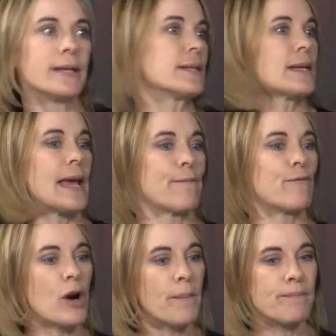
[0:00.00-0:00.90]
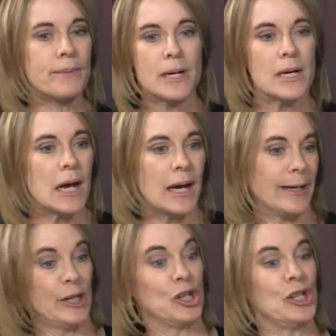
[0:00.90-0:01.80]
tape from
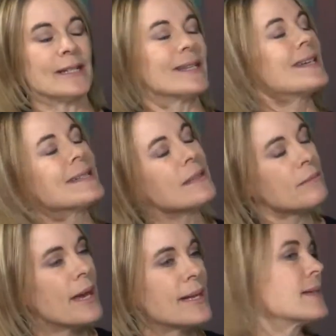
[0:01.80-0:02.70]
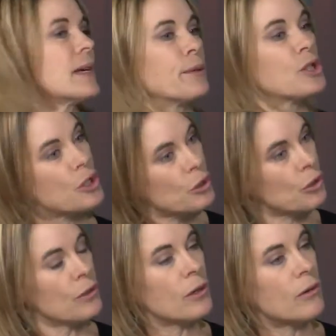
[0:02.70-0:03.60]
a sheet, it doesn't matter, but
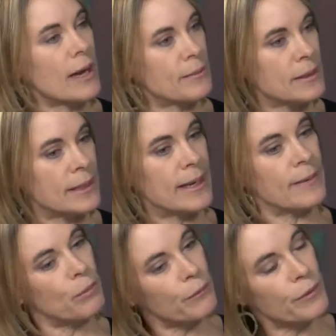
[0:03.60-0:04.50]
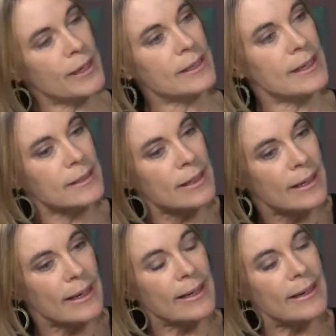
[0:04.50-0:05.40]
secure the crime scene and
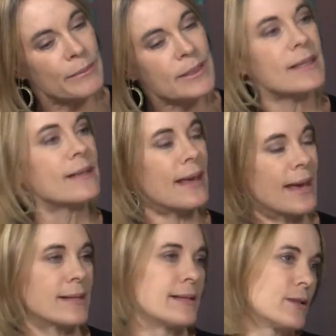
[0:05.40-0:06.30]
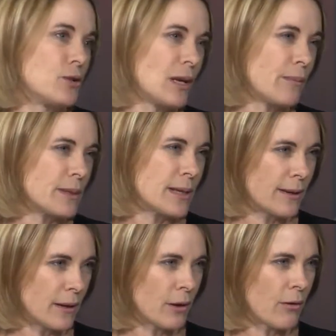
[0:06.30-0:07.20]
limit the access to that
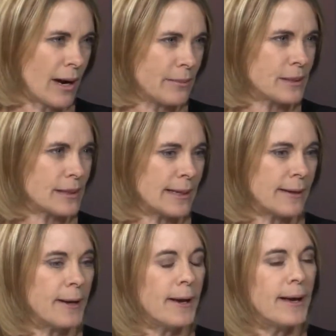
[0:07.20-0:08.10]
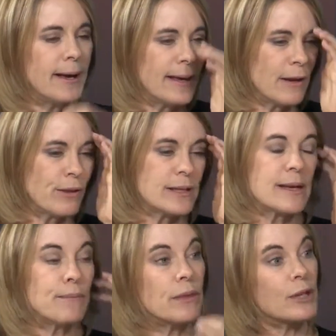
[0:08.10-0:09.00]
particular crime scene. If there's
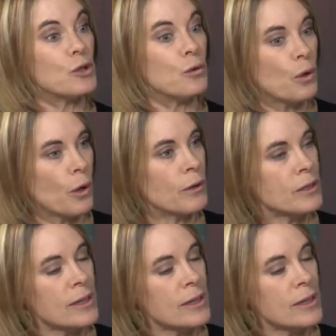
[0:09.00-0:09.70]
something that you note,